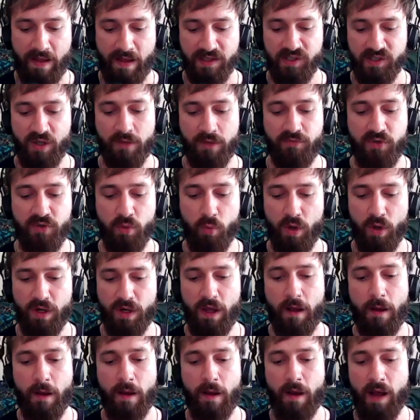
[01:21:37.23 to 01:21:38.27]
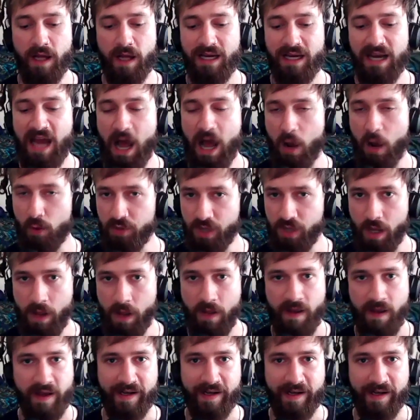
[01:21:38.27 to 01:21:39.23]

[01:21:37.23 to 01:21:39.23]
So if you want a louder,